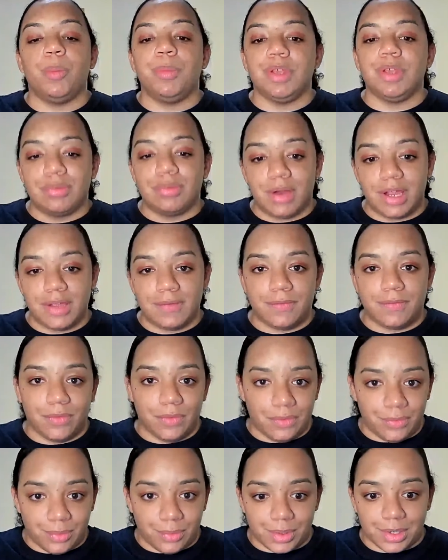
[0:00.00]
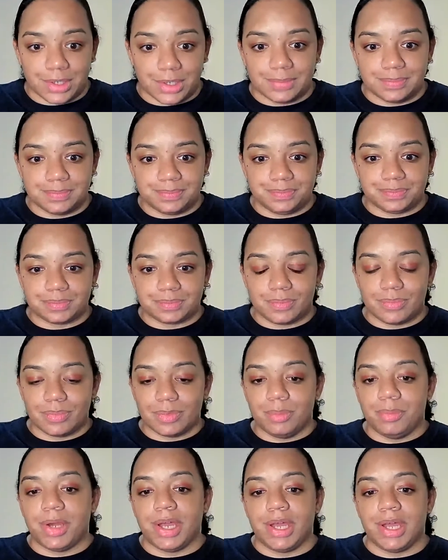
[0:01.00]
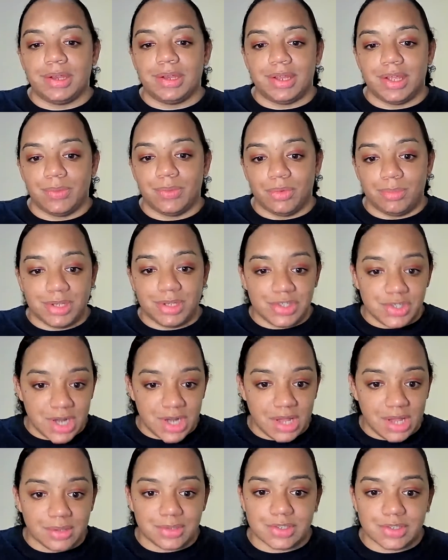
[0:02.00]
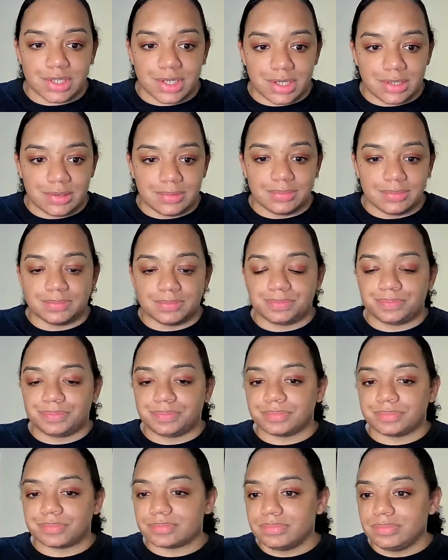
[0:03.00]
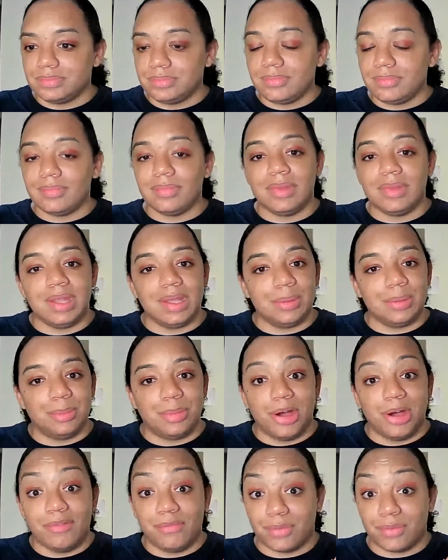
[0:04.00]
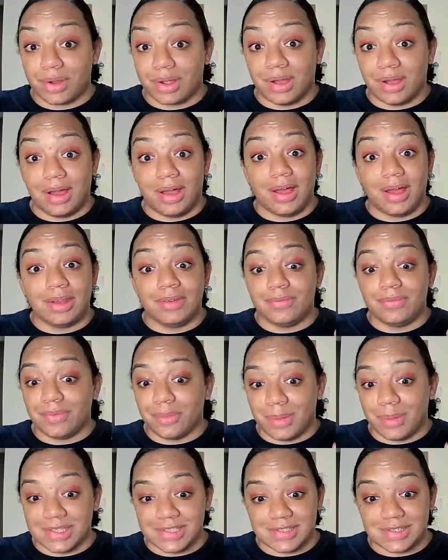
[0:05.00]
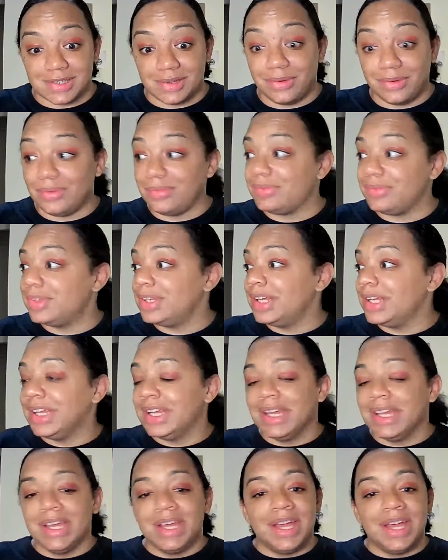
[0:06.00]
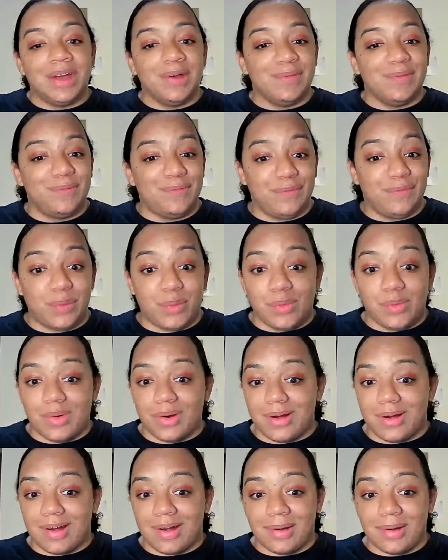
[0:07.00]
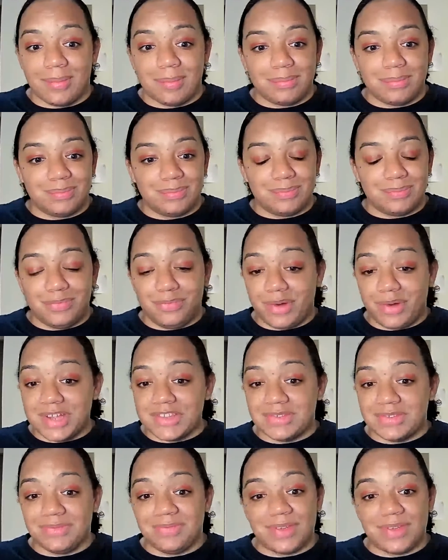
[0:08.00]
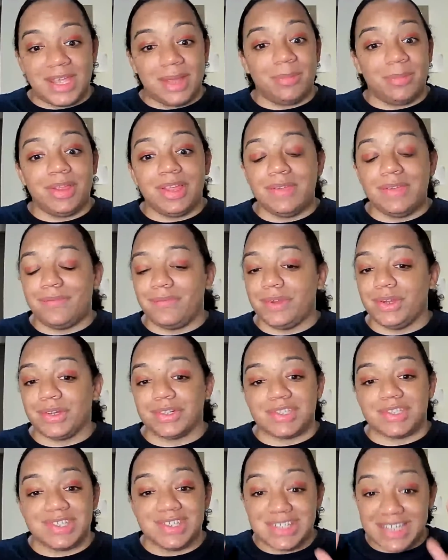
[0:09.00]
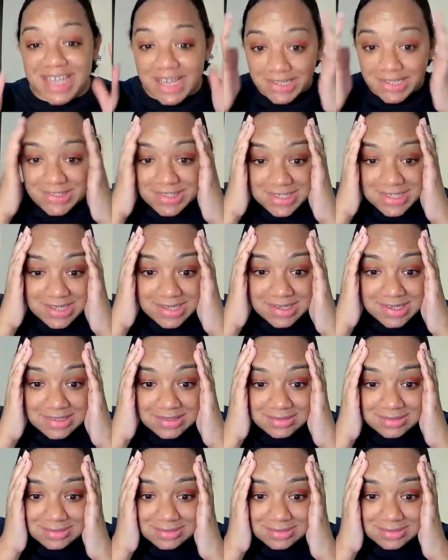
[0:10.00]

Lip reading: grateful for it. But it will be challenging. But for God, for myself, for friends and family, for your sanity,